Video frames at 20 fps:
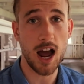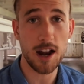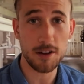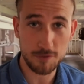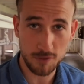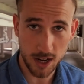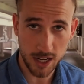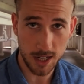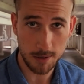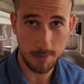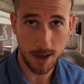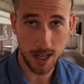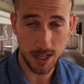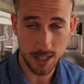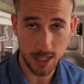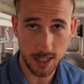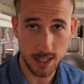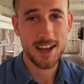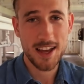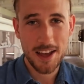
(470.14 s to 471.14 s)
I've
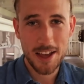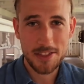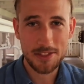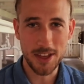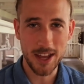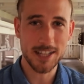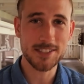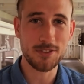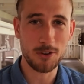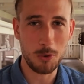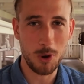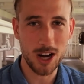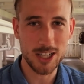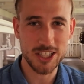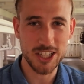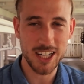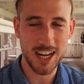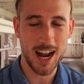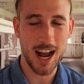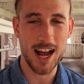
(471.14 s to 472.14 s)
recommended. Thanks for
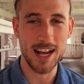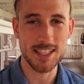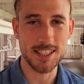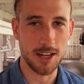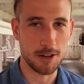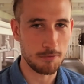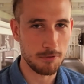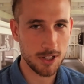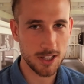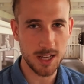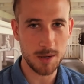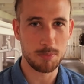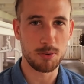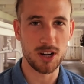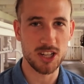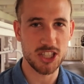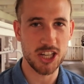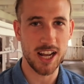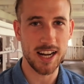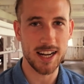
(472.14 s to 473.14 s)
watching, guys. I really
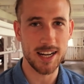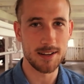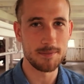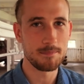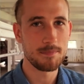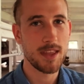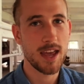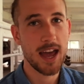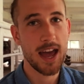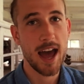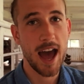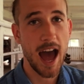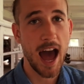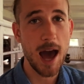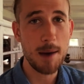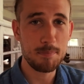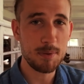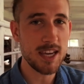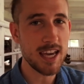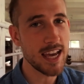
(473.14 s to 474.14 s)
appreciate it.
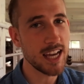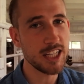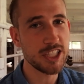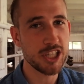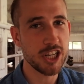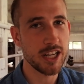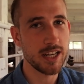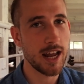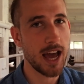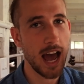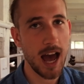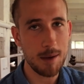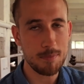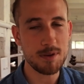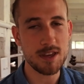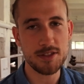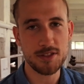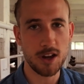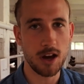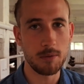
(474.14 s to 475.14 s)
Happy hitching,
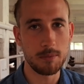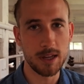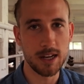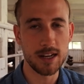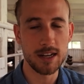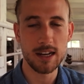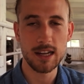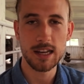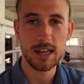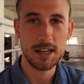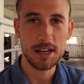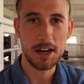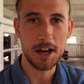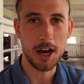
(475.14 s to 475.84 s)
happy thumbing.